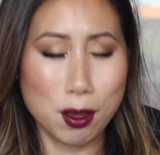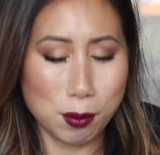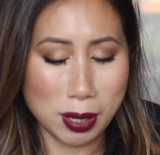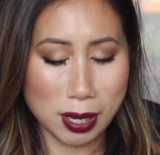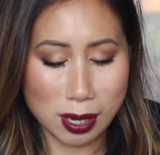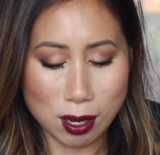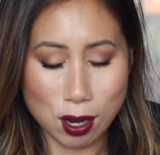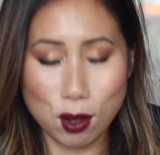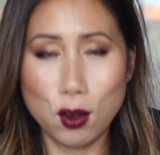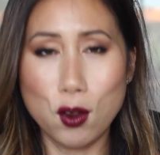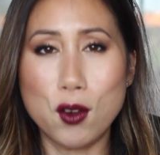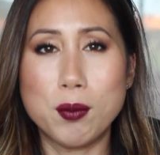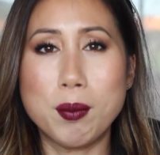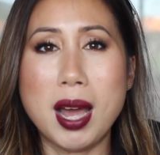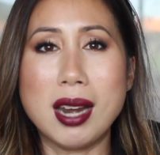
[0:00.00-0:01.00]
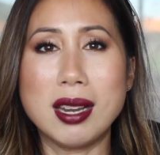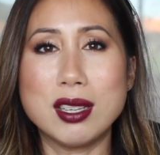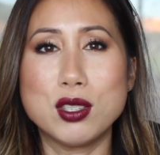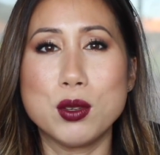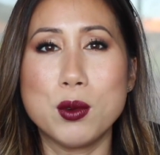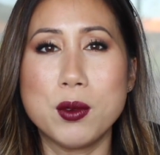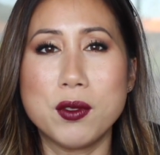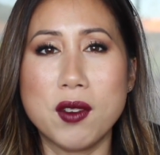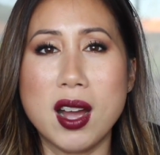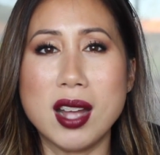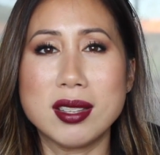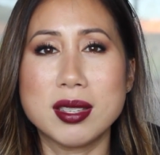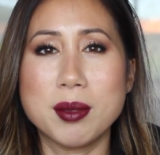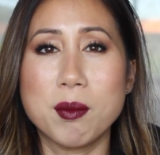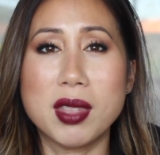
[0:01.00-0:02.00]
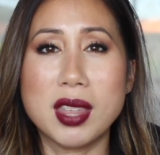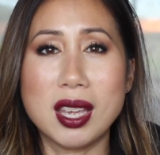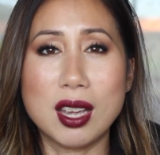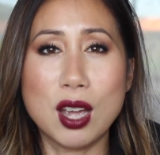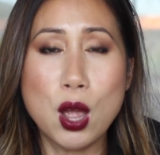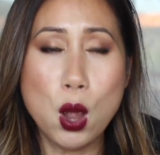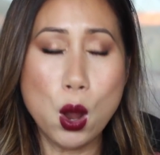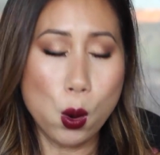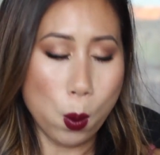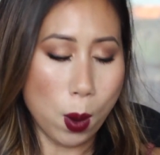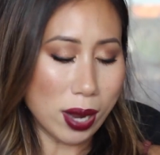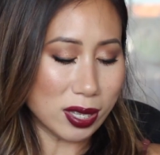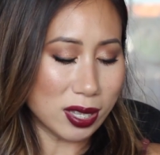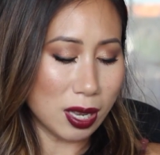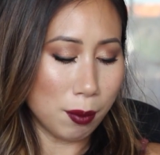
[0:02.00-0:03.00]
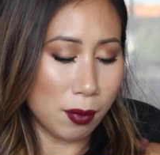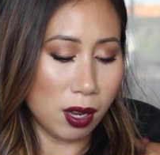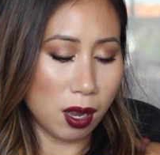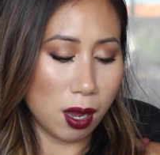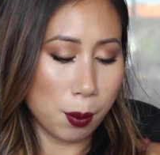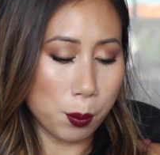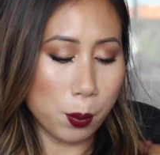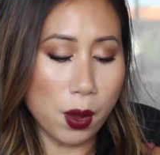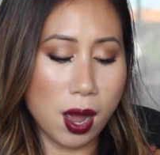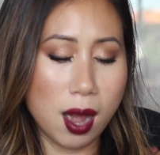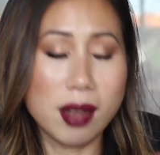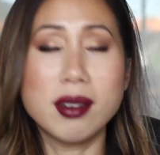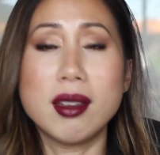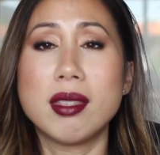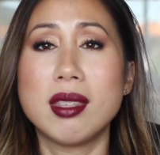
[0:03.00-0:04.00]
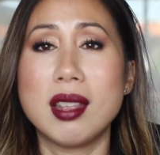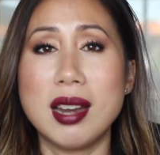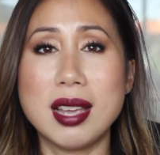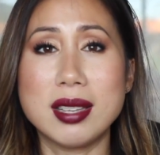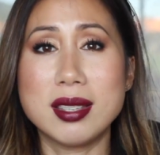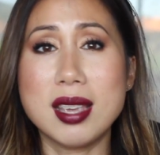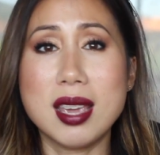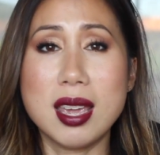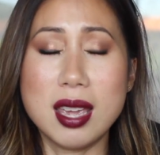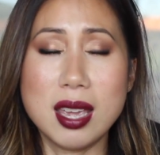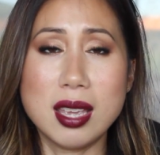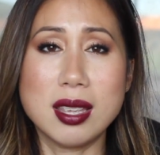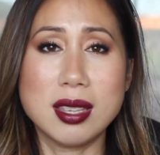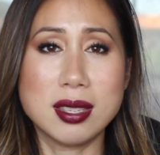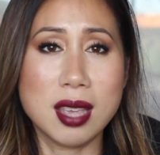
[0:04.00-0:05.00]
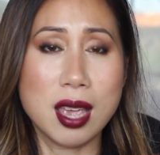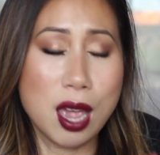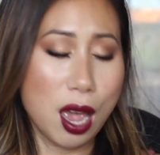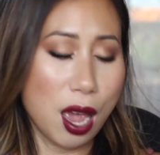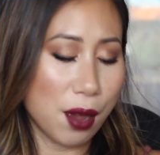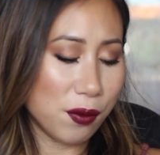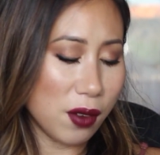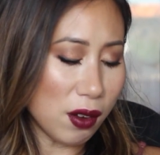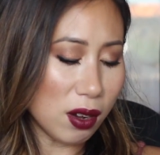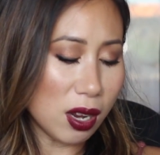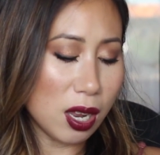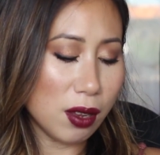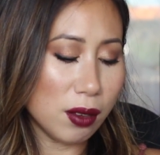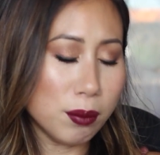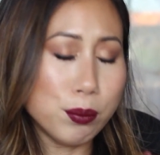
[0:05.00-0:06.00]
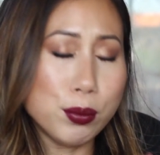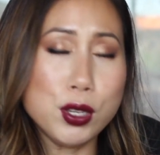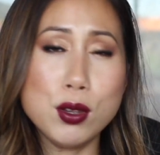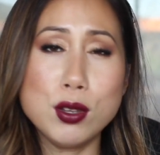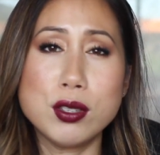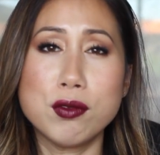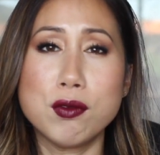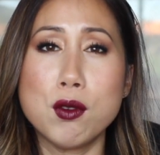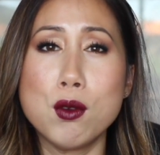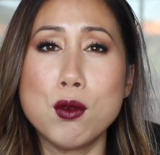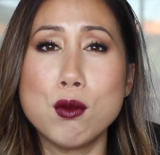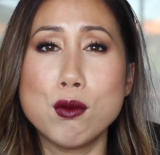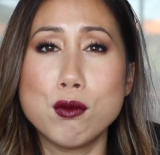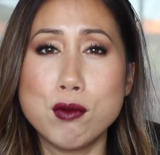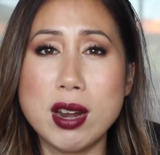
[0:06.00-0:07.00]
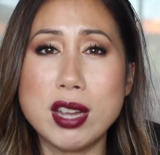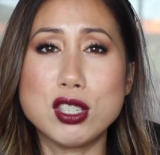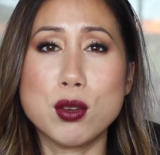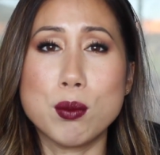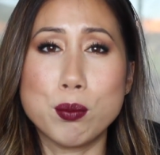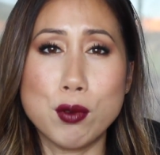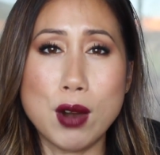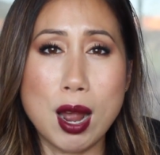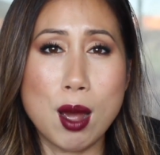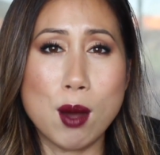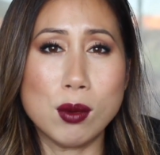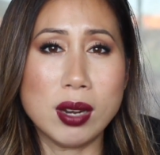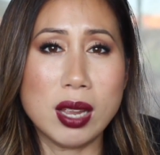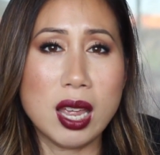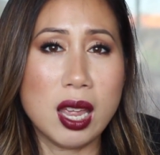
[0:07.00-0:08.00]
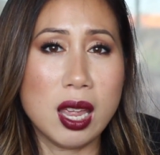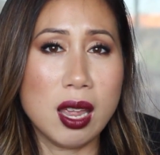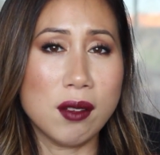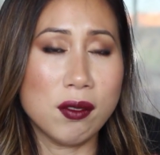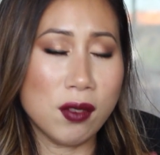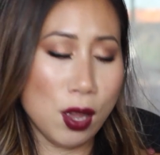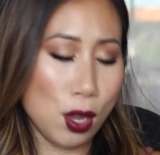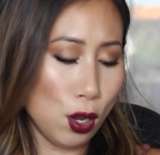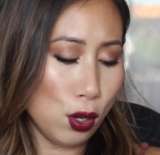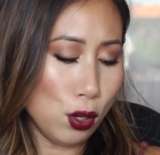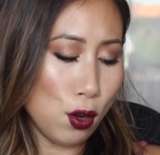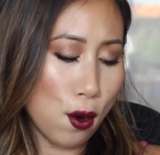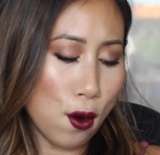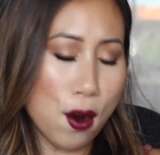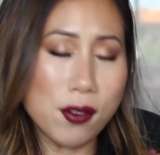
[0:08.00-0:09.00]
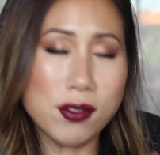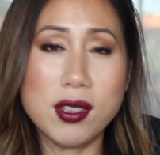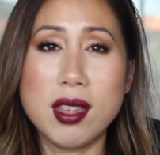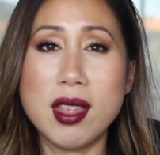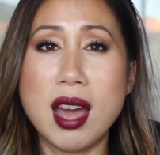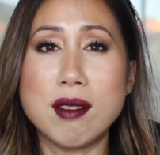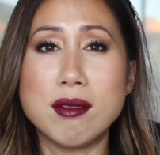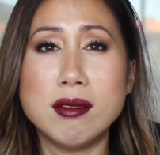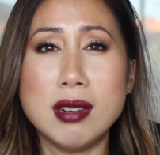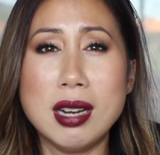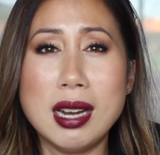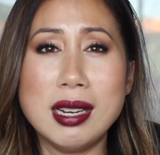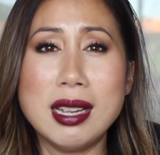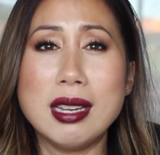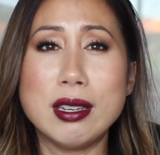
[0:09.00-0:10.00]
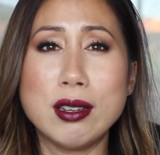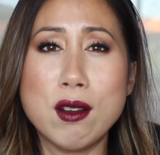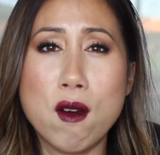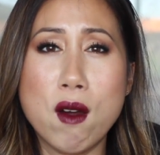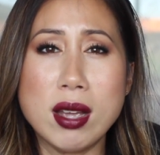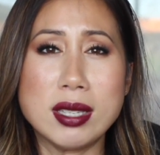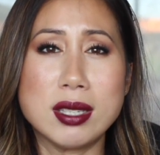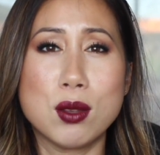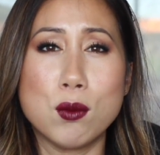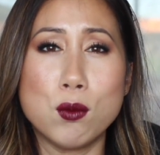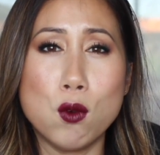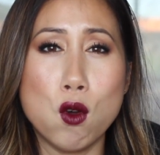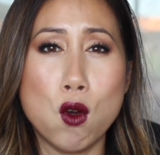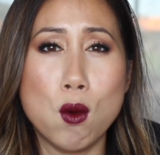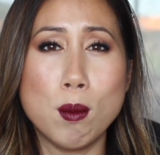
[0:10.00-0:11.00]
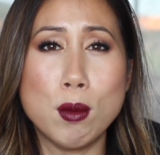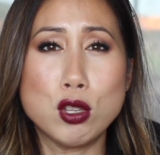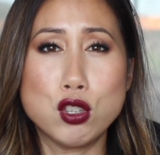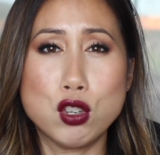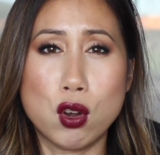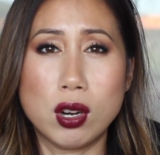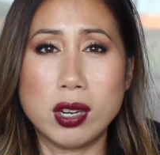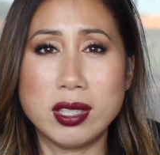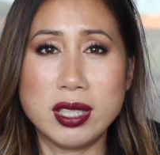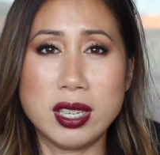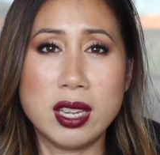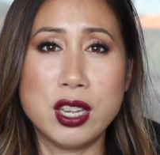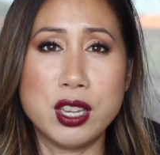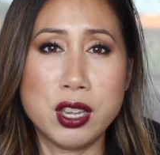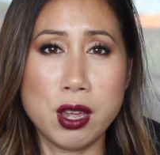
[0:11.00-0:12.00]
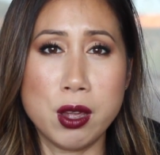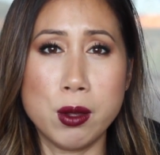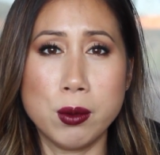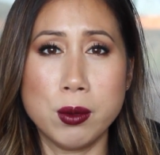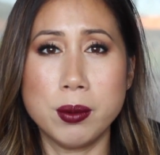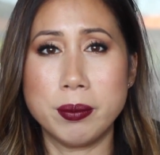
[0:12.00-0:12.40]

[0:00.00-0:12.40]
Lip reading: I mean, a lot of palettes you will find something quite similar, but nonetheless it is a very beautiful rich brown if you're after that really nice warm chocolatey hue.